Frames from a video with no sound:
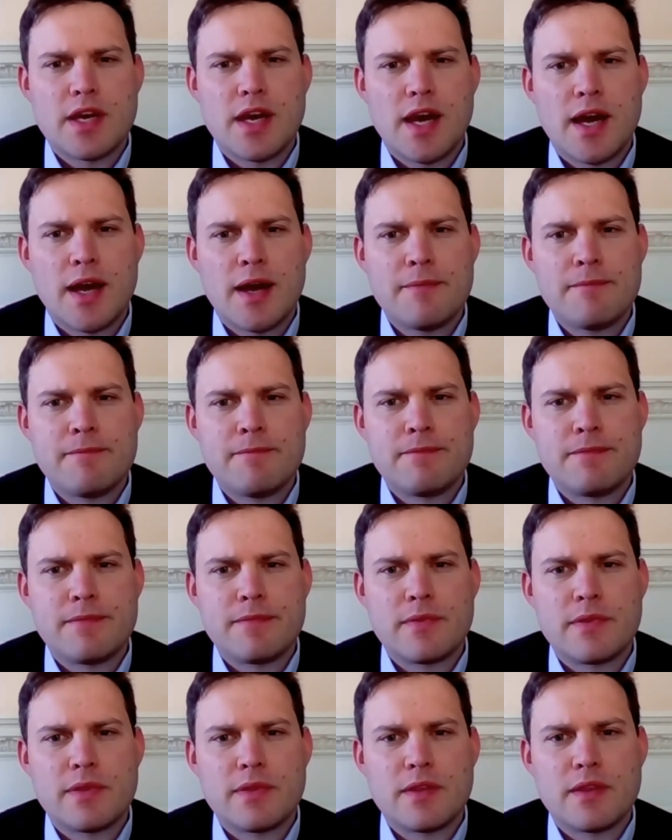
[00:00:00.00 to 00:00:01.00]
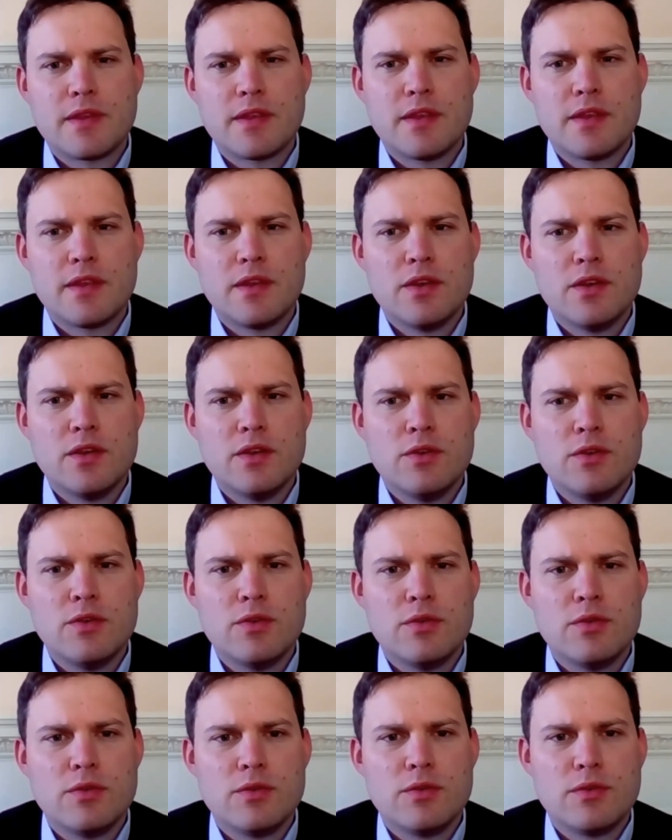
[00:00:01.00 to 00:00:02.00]

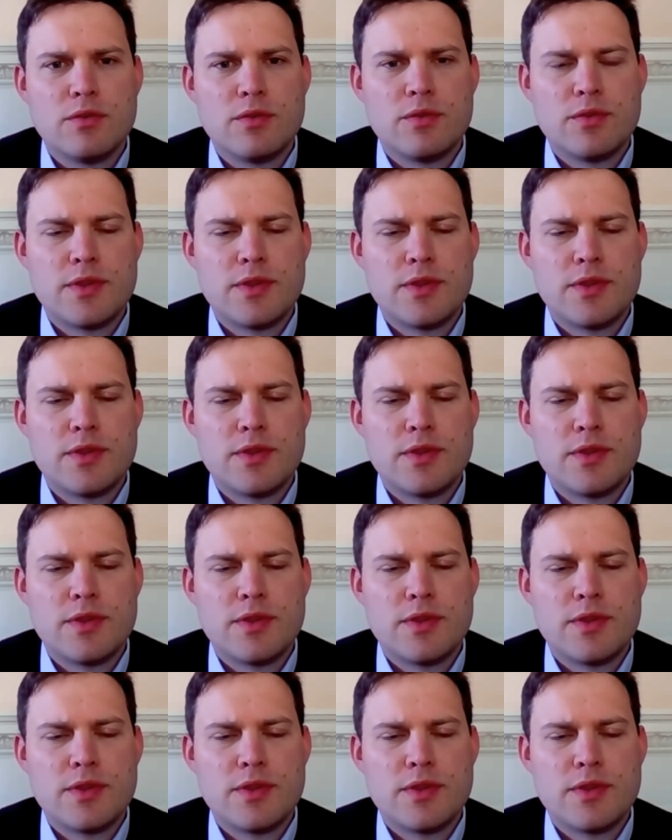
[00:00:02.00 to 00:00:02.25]
The